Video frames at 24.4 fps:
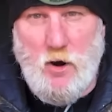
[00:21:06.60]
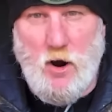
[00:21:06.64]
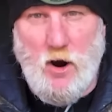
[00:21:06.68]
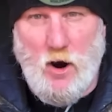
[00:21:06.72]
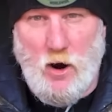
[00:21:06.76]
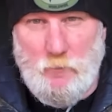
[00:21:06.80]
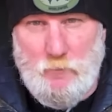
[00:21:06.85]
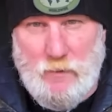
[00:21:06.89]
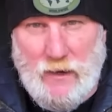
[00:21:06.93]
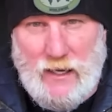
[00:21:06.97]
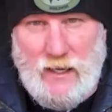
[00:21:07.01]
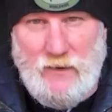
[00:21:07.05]

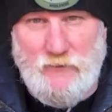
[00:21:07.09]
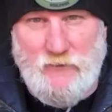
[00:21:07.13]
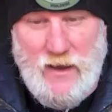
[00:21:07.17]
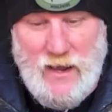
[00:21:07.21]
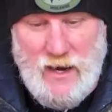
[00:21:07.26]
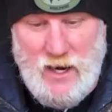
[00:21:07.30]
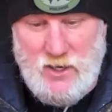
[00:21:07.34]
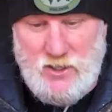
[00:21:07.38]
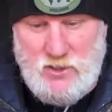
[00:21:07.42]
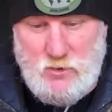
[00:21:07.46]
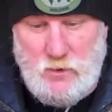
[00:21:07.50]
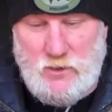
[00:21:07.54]
are big
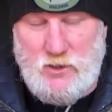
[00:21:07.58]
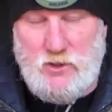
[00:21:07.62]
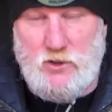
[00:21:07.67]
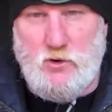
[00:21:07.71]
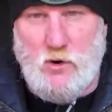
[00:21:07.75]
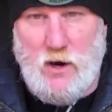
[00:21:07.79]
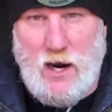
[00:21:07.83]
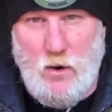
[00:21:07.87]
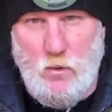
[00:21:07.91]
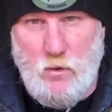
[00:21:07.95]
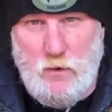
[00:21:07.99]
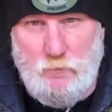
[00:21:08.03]
advantages with the
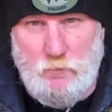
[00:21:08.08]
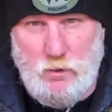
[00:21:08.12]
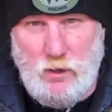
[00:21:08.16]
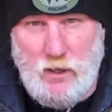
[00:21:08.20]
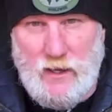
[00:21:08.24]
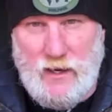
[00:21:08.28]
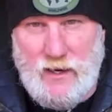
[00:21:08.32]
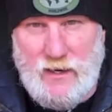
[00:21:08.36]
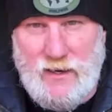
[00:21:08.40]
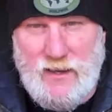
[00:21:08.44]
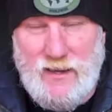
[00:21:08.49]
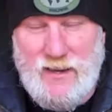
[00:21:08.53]
drywood
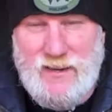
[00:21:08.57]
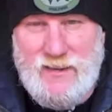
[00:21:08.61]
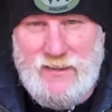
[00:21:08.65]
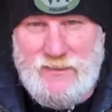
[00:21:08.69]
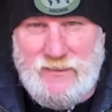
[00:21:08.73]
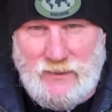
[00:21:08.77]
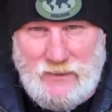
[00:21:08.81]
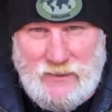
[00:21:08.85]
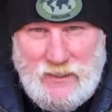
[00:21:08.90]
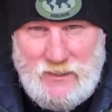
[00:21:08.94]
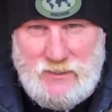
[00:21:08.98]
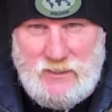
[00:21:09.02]
blade.
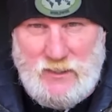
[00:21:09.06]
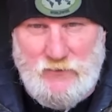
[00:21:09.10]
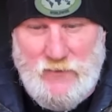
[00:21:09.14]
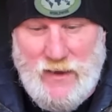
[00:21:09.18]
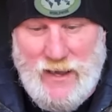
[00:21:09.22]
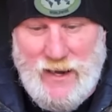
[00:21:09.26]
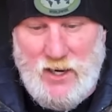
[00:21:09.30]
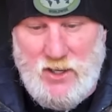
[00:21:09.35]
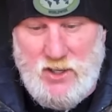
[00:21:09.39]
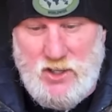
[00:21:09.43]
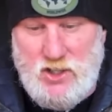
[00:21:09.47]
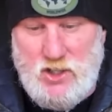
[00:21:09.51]
The
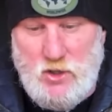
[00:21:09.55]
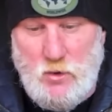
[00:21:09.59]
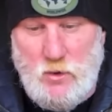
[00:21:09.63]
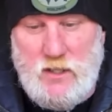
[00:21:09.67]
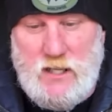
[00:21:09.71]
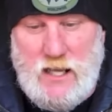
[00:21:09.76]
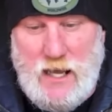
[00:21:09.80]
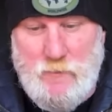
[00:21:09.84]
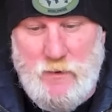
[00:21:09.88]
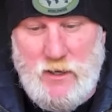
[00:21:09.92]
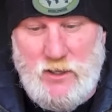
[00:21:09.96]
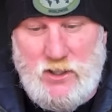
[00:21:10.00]
disadvantages you
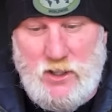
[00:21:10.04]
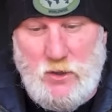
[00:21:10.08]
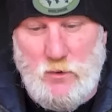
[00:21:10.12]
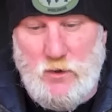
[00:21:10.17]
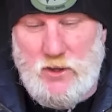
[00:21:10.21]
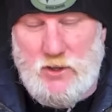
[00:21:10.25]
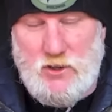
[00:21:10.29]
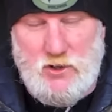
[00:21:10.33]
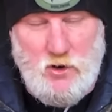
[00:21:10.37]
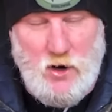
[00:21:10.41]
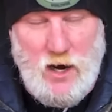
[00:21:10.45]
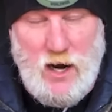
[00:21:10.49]
would come into
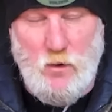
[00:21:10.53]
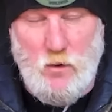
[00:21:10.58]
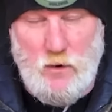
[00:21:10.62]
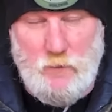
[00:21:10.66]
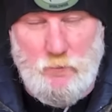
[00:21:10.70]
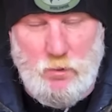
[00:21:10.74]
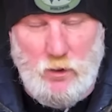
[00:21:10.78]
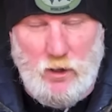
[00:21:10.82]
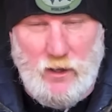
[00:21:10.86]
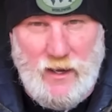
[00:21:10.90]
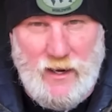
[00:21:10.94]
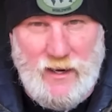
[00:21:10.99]
with a
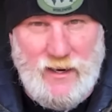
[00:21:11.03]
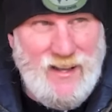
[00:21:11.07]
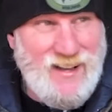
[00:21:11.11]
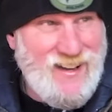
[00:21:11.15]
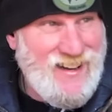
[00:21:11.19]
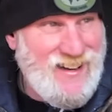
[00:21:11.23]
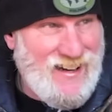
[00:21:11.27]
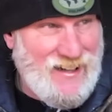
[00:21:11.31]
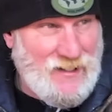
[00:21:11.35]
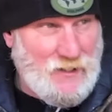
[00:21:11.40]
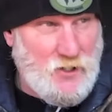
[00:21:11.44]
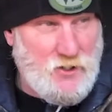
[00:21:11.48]
drywood blade
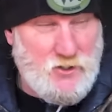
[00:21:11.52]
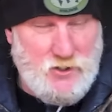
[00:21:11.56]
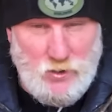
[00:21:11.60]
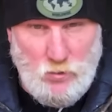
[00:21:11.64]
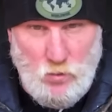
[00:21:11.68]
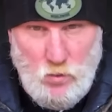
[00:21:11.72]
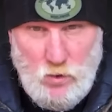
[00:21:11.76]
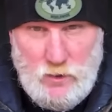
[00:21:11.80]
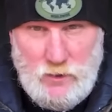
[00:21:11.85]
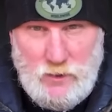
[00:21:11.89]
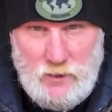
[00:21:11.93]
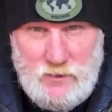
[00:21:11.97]
in
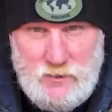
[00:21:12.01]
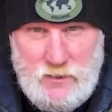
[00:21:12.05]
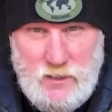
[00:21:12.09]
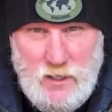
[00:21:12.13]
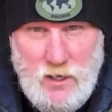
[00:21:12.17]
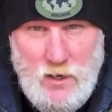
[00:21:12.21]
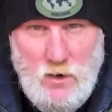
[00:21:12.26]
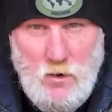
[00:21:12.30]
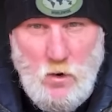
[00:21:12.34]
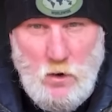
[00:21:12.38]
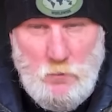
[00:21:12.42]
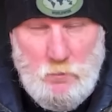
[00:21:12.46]
eastern woodlands
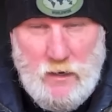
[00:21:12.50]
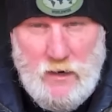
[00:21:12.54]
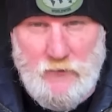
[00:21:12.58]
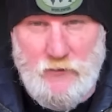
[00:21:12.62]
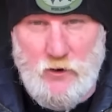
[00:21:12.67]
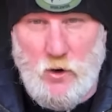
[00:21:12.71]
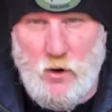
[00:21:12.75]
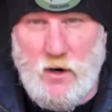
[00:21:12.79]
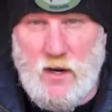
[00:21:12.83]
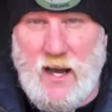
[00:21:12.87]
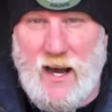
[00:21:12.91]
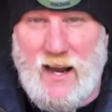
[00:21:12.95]
would be if
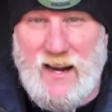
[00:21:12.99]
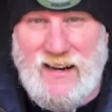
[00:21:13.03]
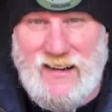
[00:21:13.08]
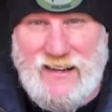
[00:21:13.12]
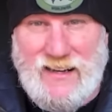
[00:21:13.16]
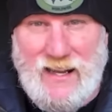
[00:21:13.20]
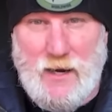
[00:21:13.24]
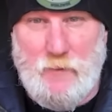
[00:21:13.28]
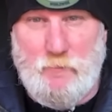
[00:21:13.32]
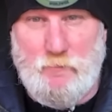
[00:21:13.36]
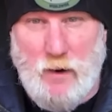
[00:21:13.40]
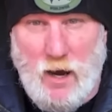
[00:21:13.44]
you were cutting
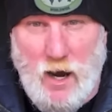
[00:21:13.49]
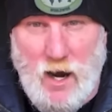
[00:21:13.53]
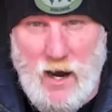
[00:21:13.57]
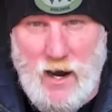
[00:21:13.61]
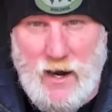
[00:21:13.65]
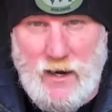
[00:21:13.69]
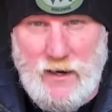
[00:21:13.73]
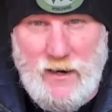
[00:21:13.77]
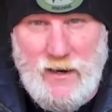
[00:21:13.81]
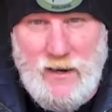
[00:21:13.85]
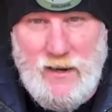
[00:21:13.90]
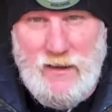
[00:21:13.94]
dead
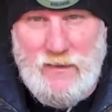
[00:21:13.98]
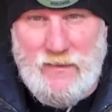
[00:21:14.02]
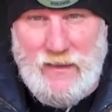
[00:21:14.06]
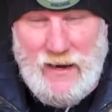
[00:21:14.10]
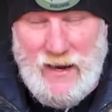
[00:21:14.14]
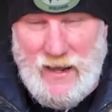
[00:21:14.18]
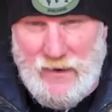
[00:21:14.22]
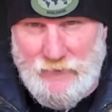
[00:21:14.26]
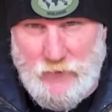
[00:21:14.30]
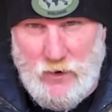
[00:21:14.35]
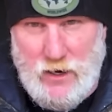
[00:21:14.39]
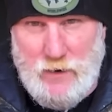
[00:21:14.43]
pine that
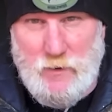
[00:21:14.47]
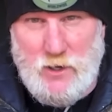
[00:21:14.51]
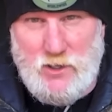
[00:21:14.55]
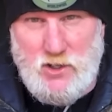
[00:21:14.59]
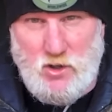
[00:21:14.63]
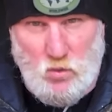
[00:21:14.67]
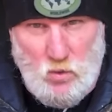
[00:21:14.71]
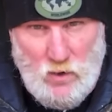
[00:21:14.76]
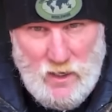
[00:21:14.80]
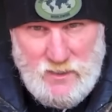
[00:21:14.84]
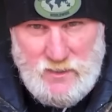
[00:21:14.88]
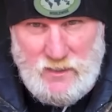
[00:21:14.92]
had very much
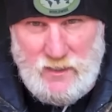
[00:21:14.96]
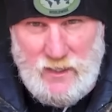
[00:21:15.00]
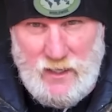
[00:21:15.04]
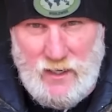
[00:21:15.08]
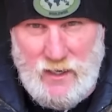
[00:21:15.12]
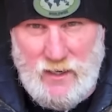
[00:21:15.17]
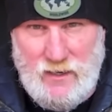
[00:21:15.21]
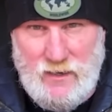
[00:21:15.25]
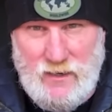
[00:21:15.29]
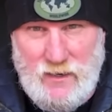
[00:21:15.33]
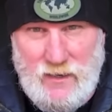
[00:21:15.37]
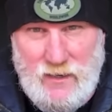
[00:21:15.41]
resin in
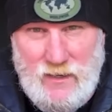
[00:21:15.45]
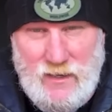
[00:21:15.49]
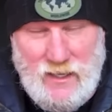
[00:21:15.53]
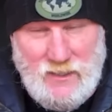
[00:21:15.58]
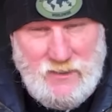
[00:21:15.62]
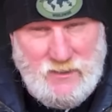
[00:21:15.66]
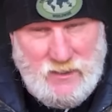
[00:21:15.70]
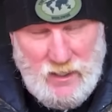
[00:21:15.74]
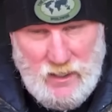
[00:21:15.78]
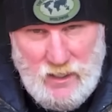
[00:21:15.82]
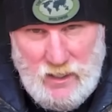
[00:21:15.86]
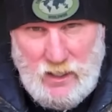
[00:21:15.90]
it.
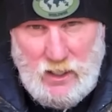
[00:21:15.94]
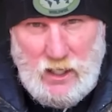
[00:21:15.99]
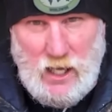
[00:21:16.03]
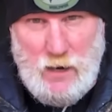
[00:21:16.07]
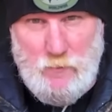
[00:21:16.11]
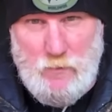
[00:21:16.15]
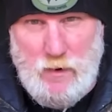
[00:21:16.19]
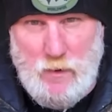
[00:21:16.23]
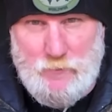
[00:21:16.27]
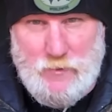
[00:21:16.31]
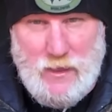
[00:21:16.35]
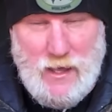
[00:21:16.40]
It's gonna
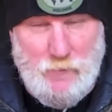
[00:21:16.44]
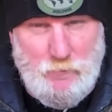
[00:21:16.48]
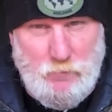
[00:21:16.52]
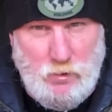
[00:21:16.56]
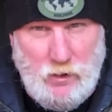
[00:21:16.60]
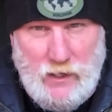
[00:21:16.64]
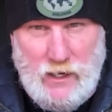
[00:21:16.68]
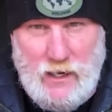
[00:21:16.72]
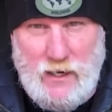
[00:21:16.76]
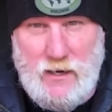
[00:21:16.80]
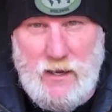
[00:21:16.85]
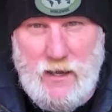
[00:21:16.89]
gum up that
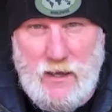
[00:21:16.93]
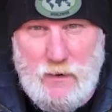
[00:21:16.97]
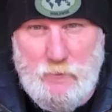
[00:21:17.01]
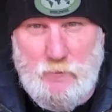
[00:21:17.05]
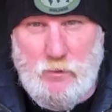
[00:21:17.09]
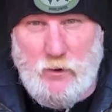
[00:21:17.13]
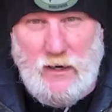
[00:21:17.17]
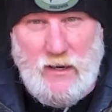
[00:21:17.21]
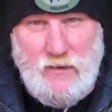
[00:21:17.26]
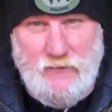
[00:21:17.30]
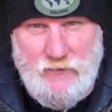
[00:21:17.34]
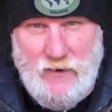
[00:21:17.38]
blade
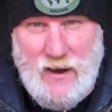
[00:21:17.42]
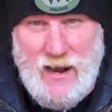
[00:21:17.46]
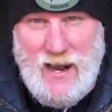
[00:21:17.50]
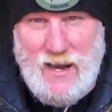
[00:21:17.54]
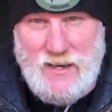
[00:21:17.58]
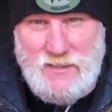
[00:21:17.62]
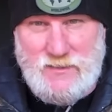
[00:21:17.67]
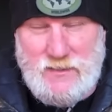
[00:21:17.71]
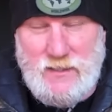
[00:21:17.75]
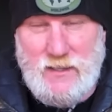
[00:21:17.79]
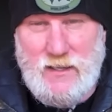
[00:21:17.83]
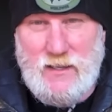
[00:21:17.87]
pretty
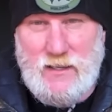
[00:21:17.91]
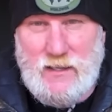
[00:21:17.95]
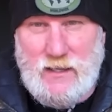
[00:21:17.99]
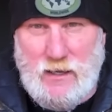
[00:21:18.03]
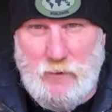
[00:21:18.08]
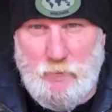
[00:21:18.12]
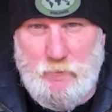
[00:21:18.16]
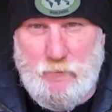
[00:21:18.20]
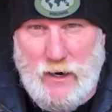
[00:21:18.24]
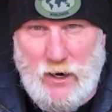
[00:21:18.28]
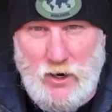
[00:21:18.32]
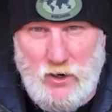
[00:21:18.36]
fast
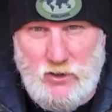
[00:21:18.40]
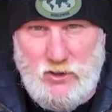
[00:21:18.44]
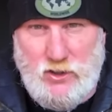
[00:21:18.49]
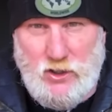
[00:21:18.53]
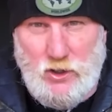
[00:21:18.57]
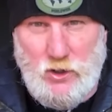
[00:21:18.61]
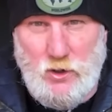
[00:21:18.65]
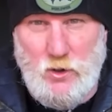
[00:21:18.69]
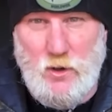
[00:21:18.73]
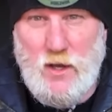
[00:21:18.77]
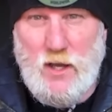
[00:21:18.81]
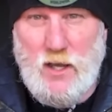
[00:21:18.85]
compared
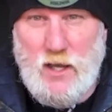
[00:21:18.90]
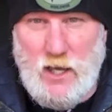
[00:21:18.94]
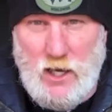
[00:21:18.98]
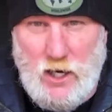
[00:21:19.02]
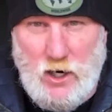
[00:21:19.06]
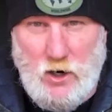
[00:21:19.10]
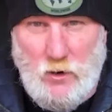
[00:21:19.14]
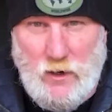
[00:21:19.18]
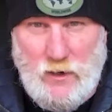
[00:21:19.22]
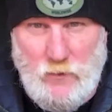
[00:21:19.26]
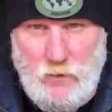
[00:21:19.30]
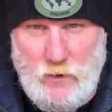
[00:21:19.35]
to a
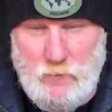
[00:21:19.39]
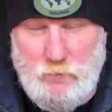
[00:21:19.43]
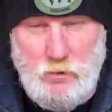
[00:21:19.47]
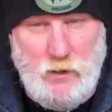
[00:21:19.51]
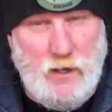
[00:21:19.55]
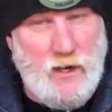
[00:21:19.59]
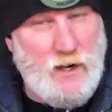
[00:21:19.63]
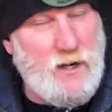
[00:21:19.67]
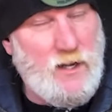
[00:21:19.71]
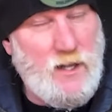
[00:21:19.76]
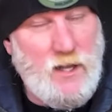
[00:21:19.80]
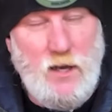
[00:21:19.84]
greenwood
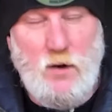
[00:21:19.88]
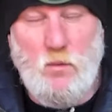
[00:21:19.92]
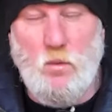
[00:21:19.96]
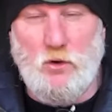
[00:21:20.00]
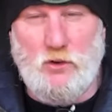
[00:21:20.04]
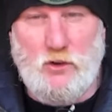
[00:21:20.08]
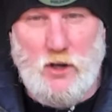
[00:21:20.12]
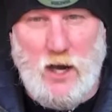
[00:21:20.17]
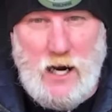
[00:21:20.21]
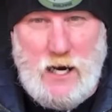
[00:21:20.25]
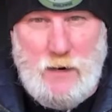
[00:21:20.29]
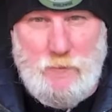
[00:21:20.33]
blade. We'll
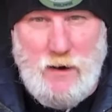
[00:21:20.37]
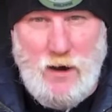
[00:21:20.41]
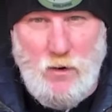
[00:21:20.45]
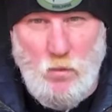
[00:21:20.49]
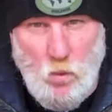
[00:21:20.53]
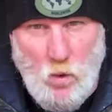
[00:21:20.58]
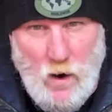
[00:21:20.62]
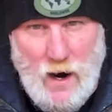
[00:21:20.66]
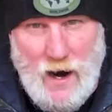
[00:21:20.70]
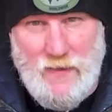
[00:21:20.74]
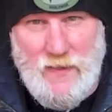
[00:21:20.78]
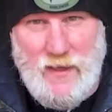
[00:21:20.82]
talk about
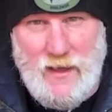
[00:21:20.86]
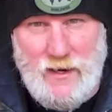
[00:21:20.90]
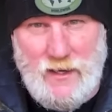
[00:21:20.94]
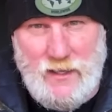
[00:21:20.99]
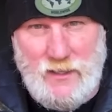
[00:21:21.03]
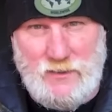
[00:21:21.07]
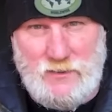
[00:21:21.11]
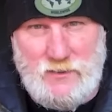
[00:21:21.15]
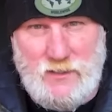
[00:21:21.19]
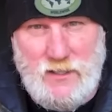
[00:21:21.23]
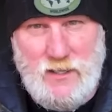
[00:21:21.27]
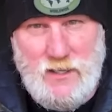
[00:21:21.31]
why that
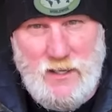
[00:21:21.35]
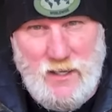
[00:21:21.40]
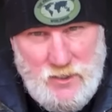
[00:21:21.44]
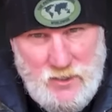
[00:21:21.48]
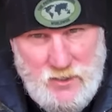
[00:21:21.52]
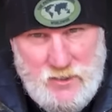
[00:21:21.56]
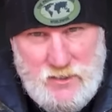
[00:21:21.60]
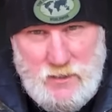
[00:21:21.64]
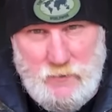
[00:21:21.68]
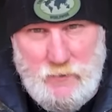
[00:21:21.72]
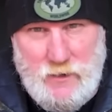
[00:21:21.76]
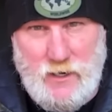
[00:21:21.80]
is in
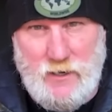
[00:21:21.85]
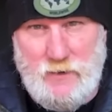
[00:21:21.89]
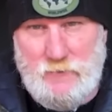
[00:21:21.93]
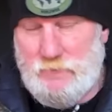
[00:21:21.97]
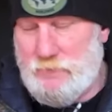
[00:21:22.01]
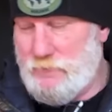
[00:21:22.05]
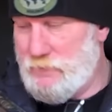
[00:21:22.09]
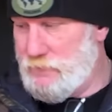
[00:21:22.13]
just a minute.